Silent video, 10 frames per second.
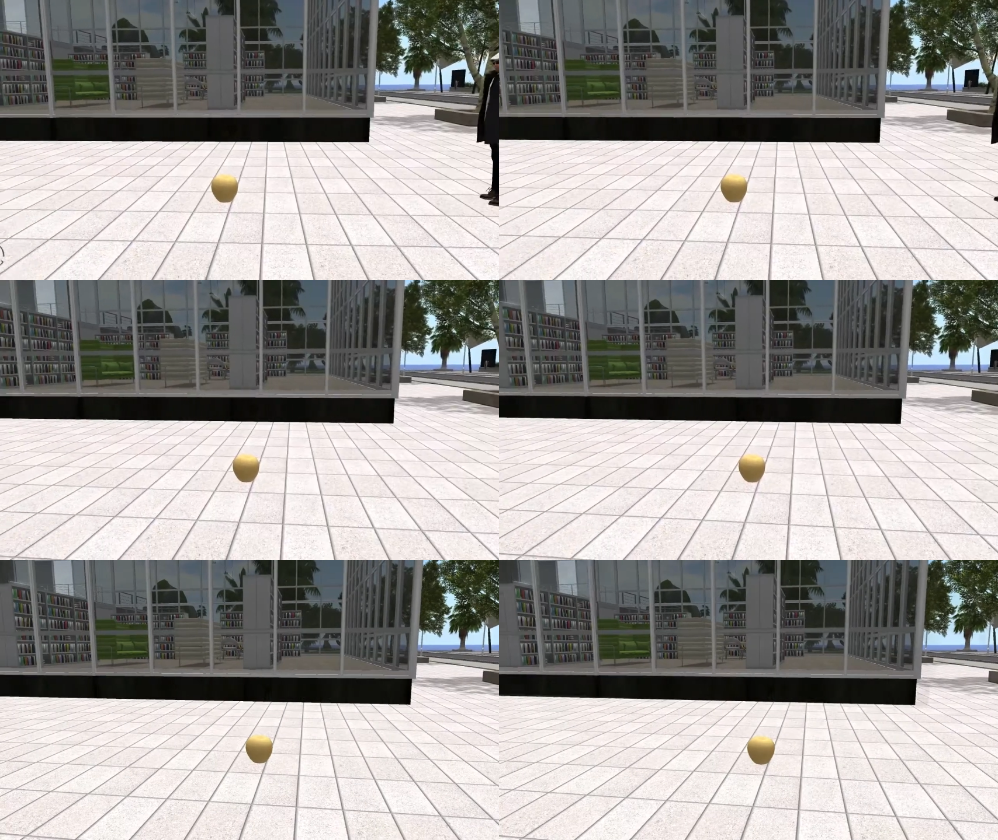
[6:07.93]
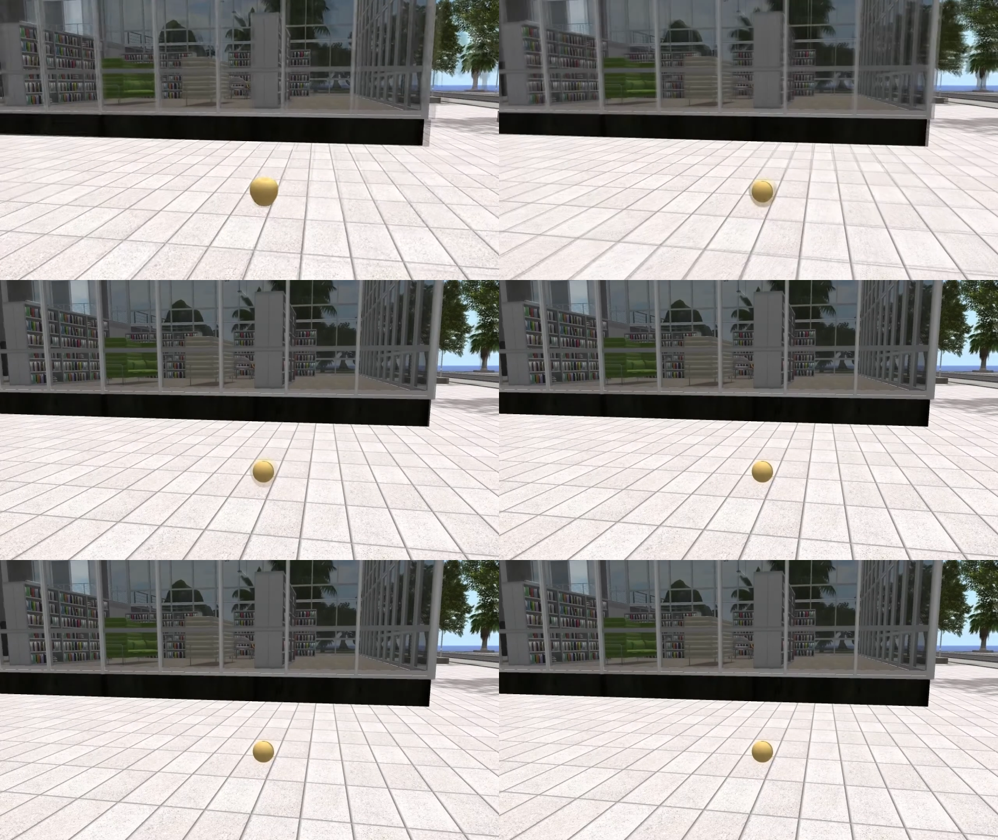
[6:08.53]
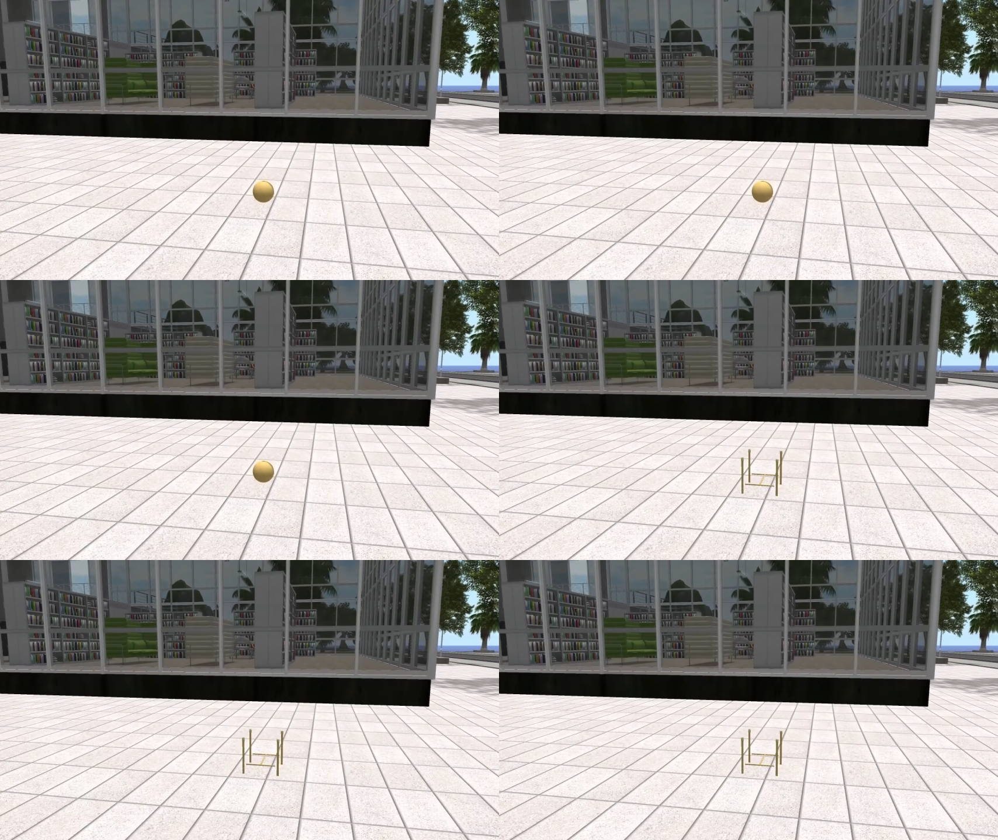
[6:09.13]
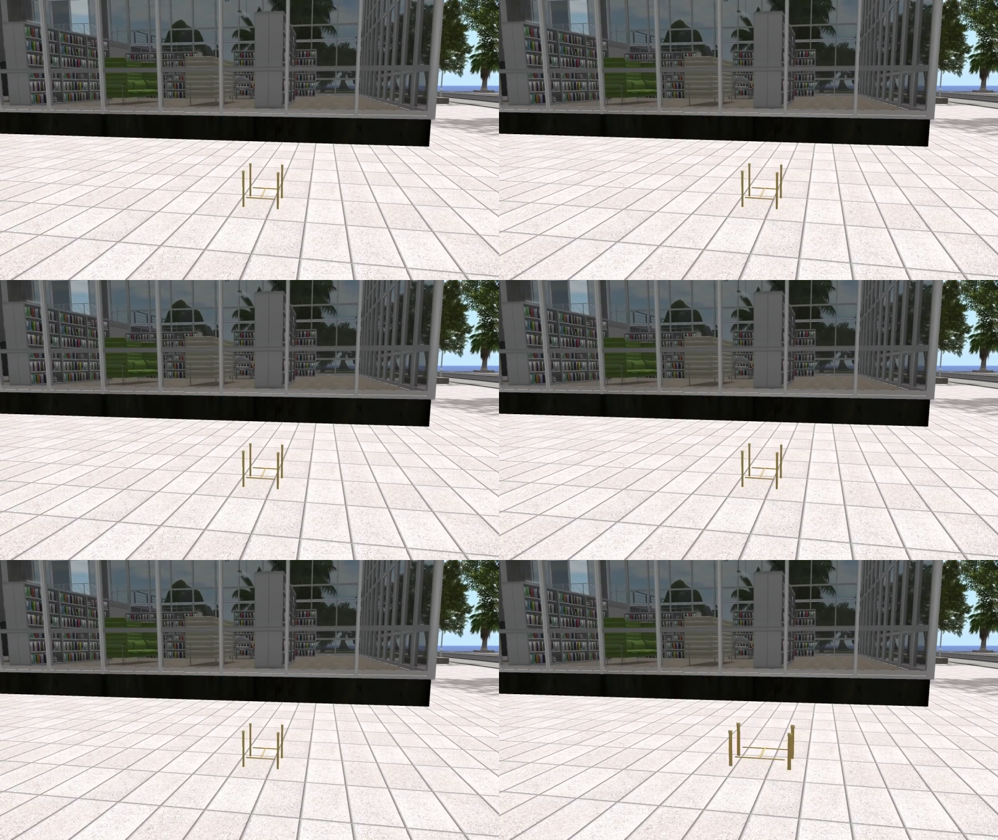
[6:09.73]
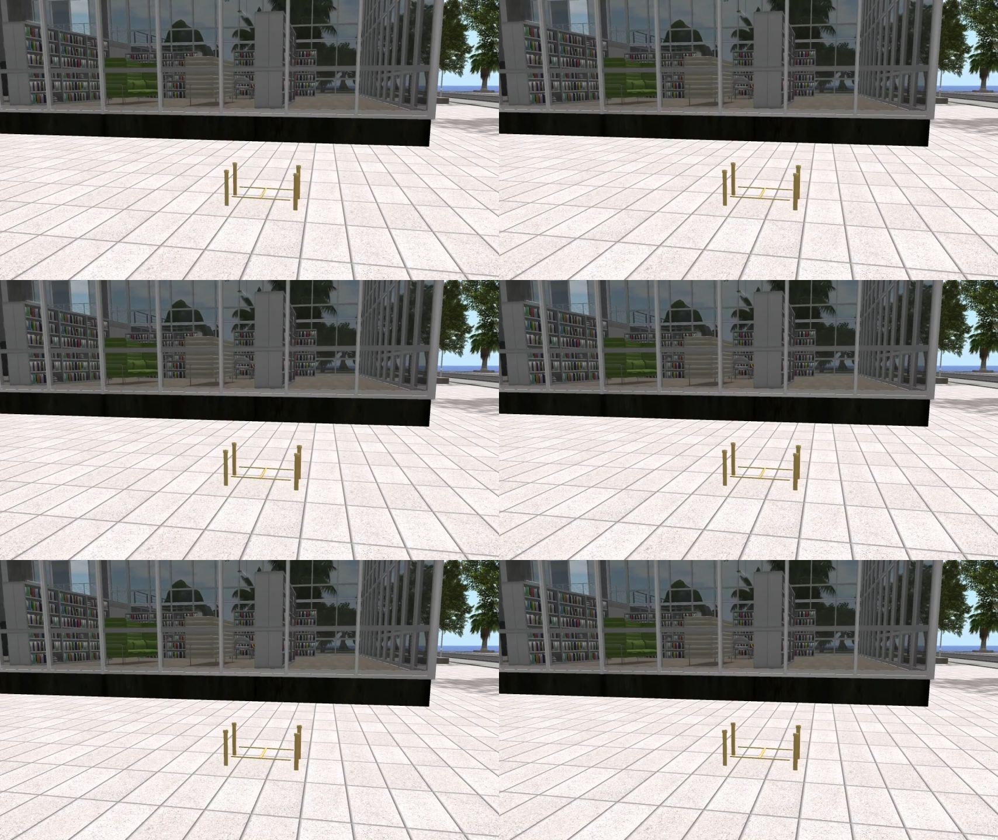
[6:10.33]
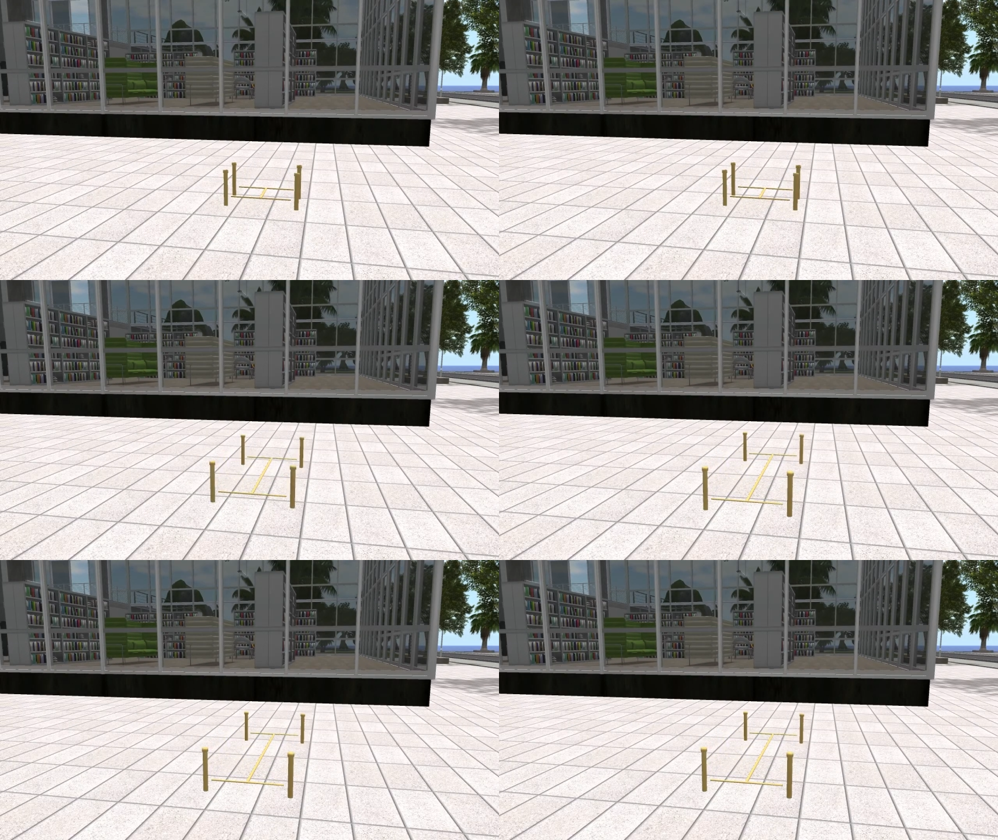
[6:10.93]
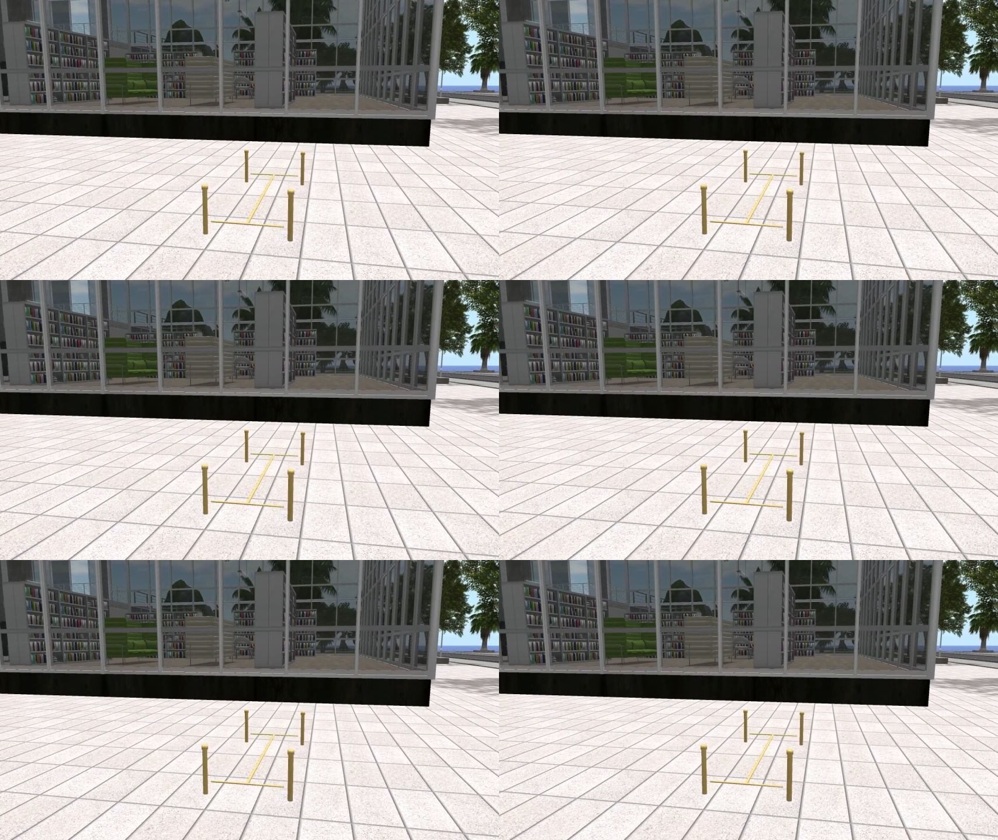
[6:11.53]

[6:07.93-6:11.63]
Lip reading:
(no speaker visible)